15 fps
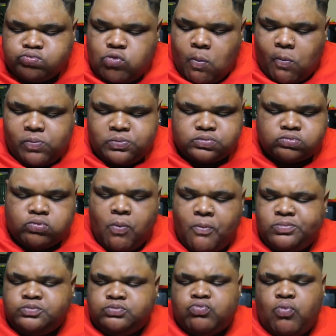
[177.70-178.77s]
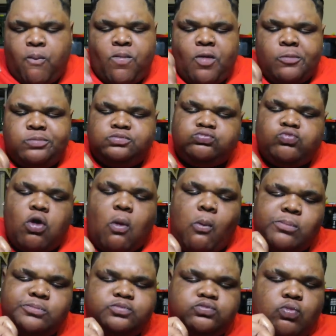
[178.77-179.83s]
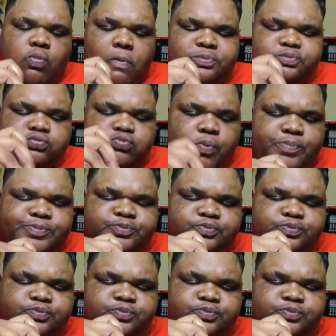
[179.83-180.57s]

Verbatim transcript: Mm. Mm, mm, mm, mm.